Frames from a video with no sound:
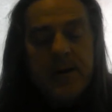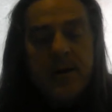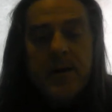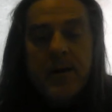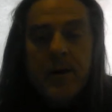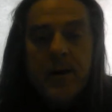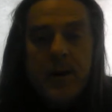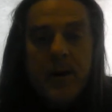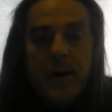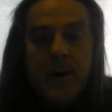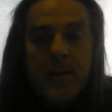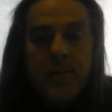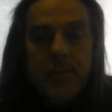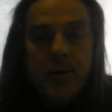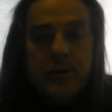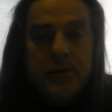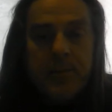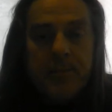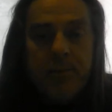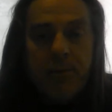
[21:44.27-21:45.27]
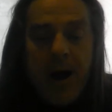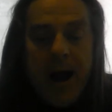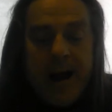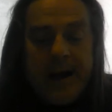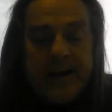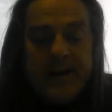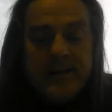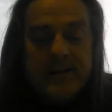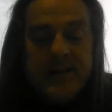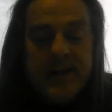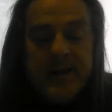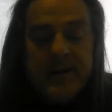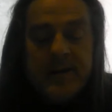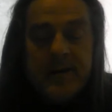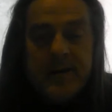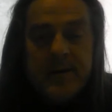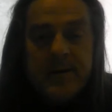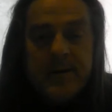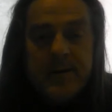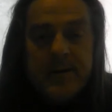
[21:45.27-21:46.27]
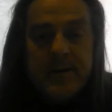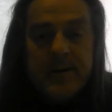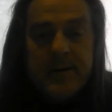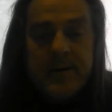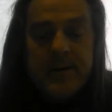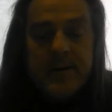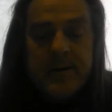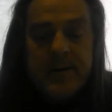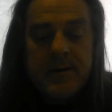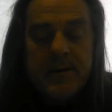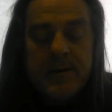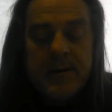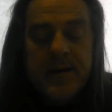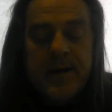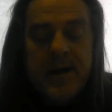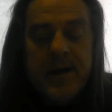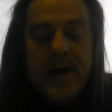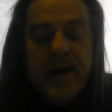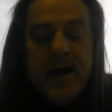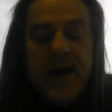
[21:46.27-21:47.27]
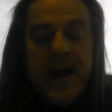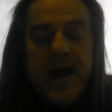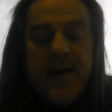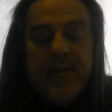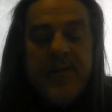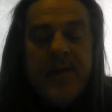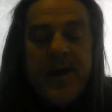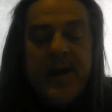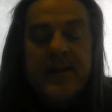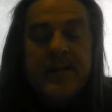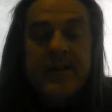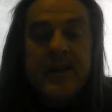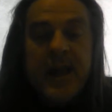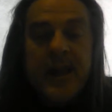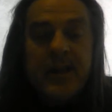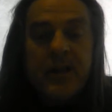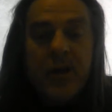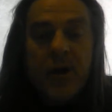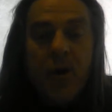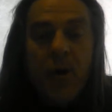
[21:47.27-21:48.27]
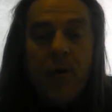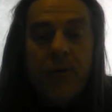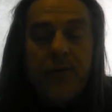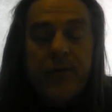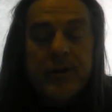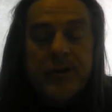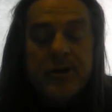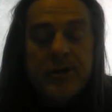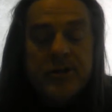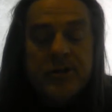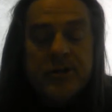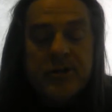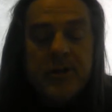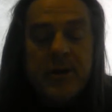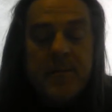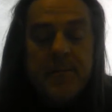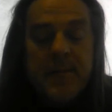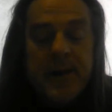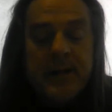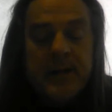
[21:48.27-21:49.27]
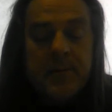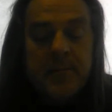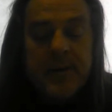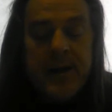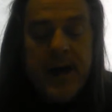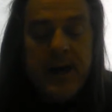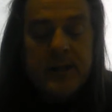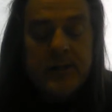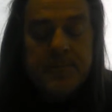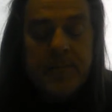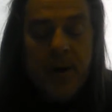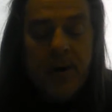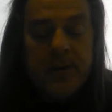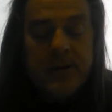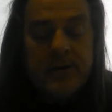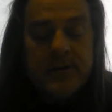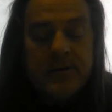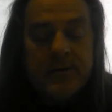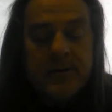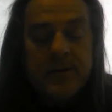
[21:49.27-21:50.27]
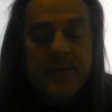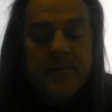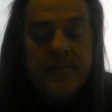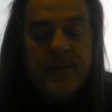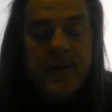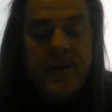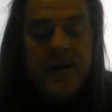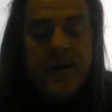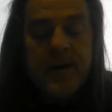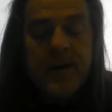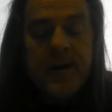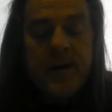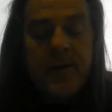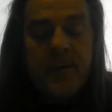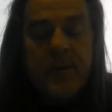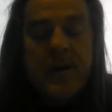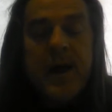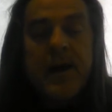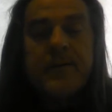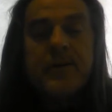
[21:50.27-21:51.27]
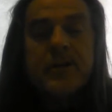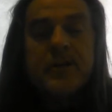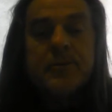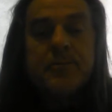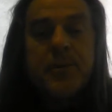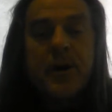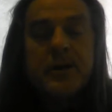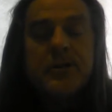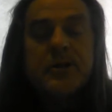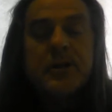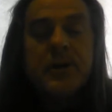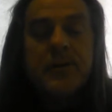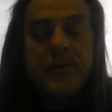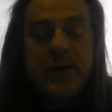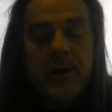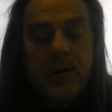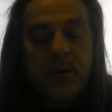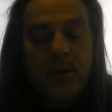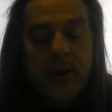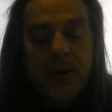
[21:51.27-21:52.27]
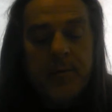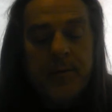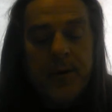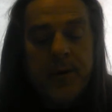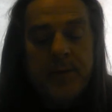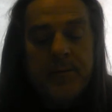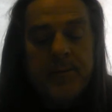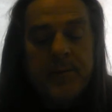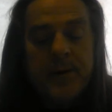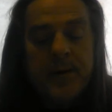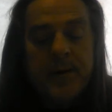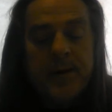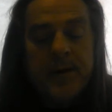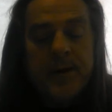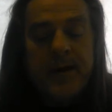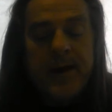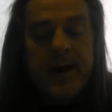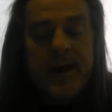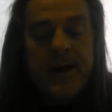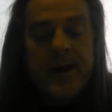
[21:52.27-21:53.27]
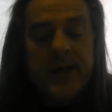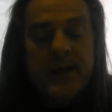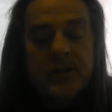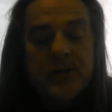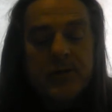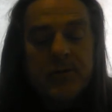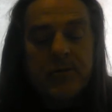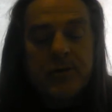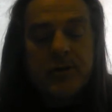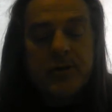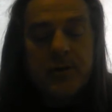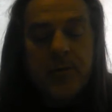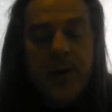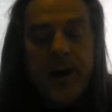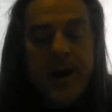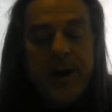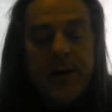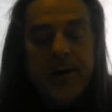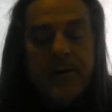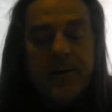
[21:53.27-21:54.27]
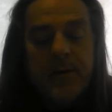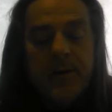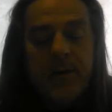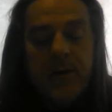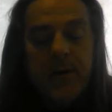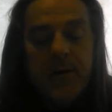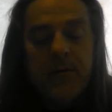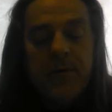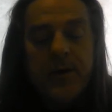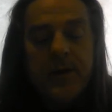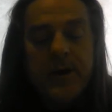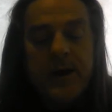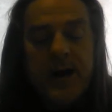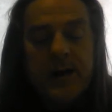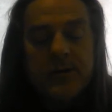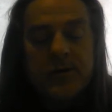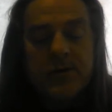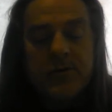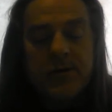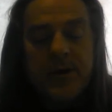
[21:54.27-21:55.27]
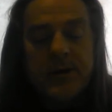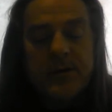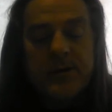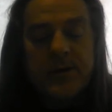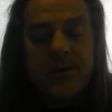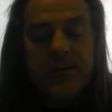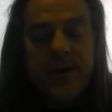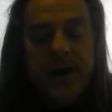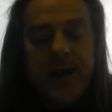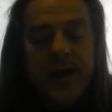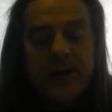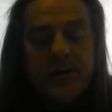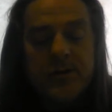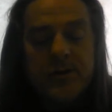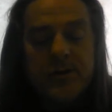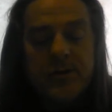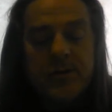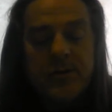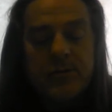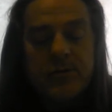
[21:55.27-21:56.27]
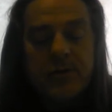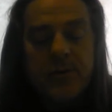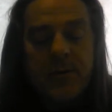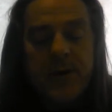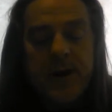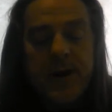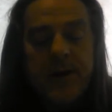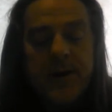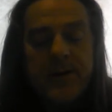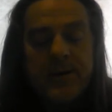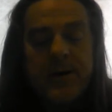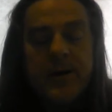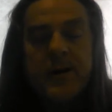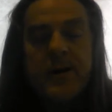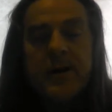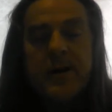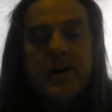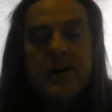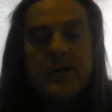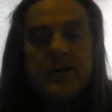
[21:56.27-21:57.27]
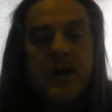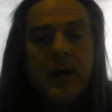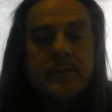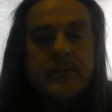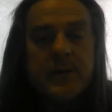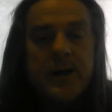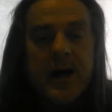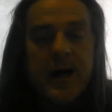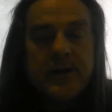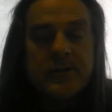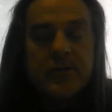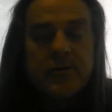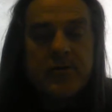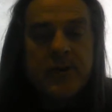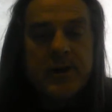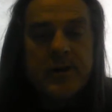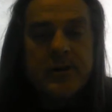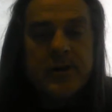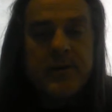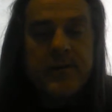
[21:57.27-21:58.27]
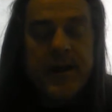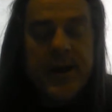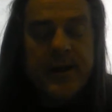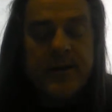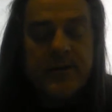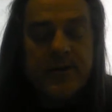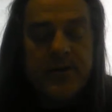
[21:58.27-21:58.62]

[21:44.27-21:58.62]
put the brackets in, and then take the coefficients, make them the exponents. We have an expression of equilibrium, NH3 squared over the concentration of H2 squared times the concentration of N2.